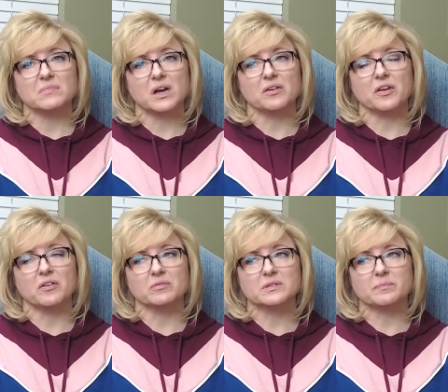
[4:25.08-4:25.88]
I don't
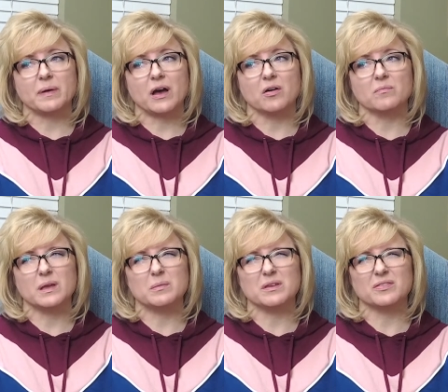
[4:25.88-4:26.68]
know, it was about
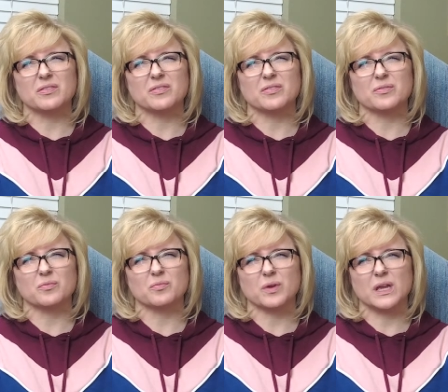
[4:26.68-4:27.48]
maybe
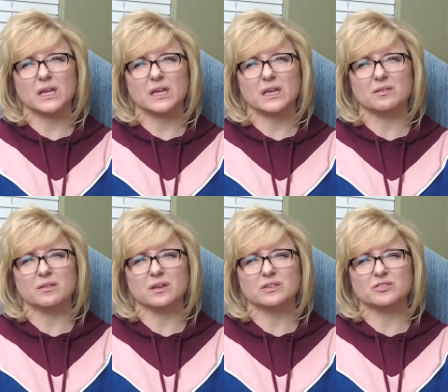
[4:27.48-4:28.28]

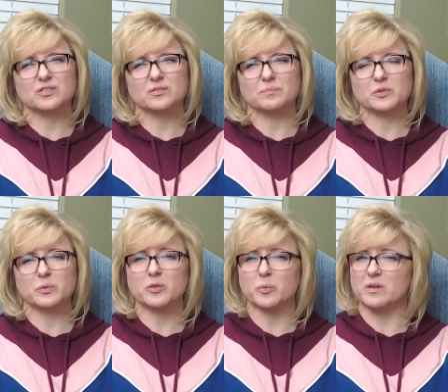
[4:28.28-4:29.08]
three-ish,
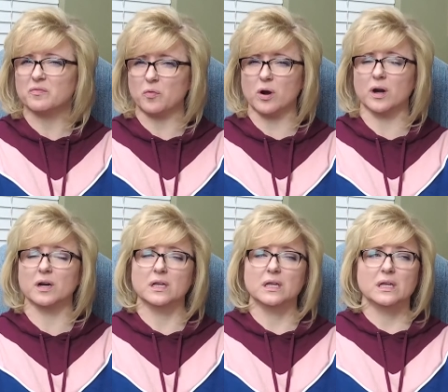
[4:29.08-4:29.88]
between three and four.
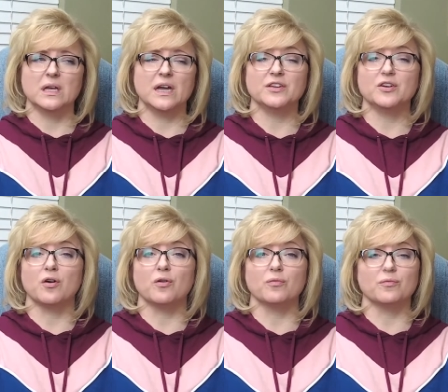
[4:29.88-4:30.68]
And you
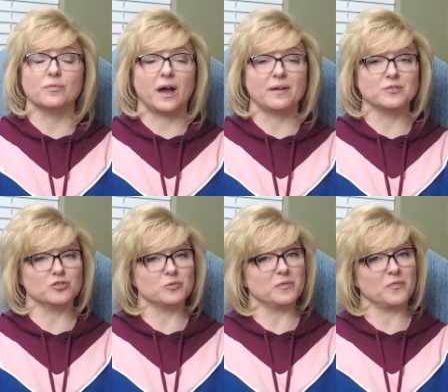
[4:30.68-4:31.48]
know, I've
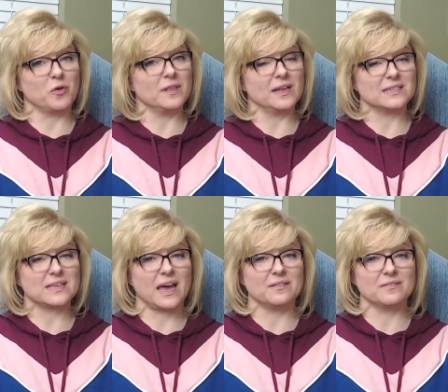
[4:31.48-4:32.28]
told you before, that's
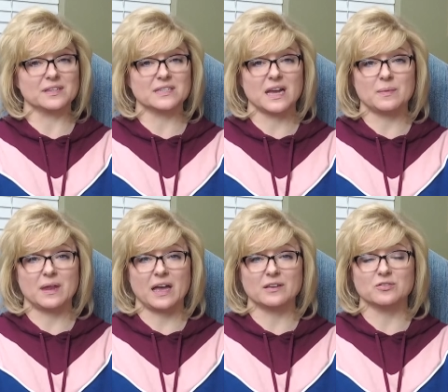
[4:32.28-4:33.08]
kind of the time
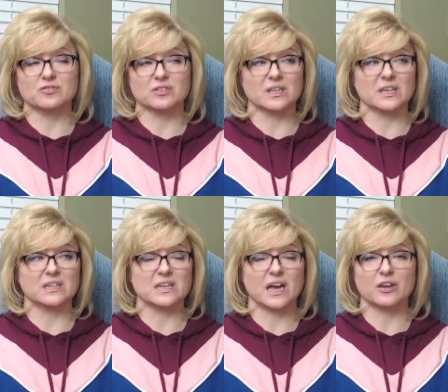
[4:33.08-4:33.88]
that I usually
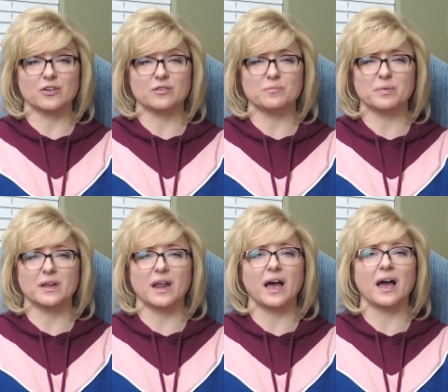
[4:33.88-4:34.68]
get tired,
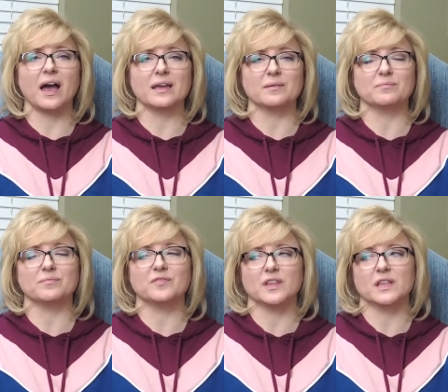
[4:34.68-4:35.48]
but I'm
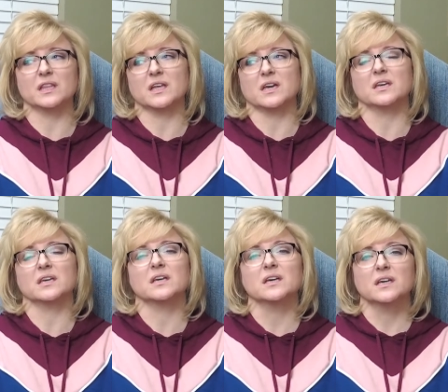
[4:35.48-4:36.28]
feeling like